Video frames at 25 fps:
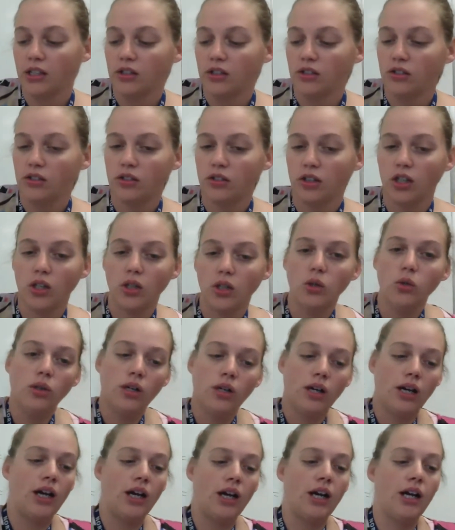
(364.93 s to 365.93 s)
So
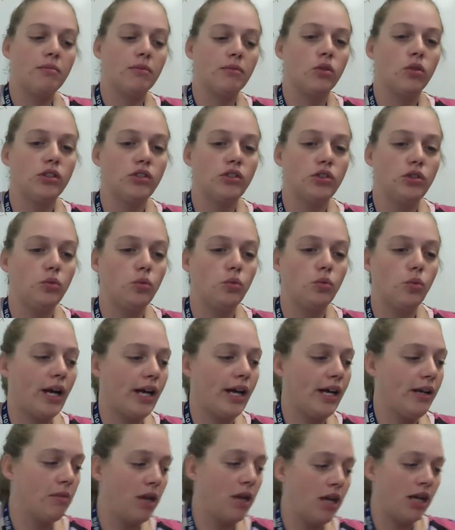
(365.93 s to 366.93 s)
I'm going to
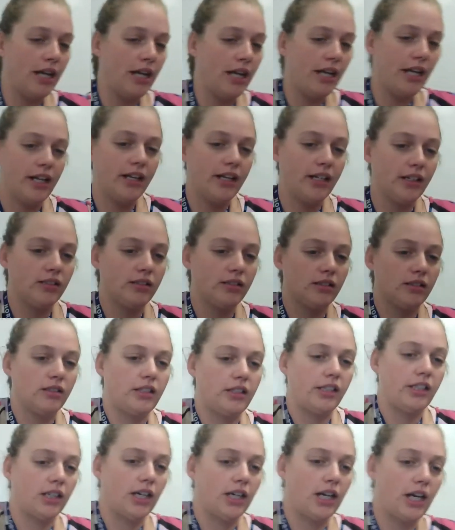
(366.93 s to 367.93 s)
weigh my eggs, and
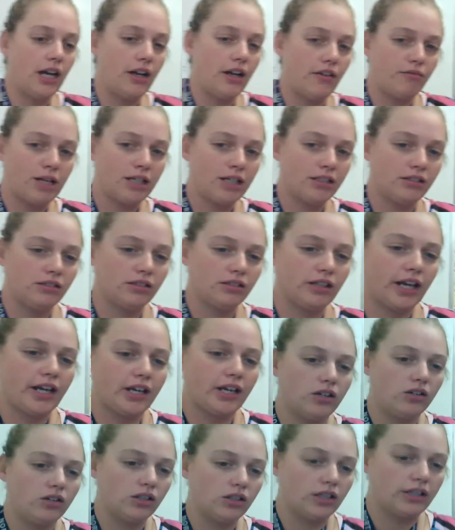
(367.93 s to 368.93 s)
here I have my
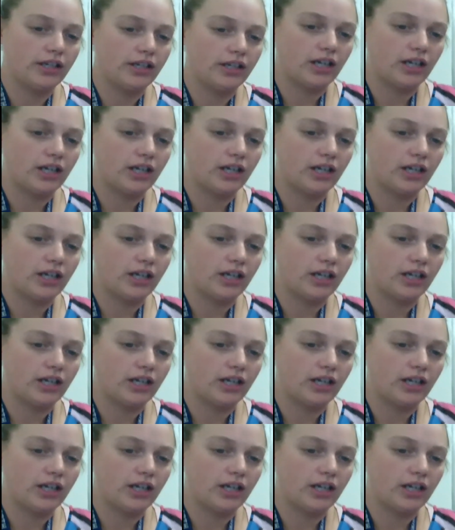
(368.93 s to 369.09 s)
scale, and I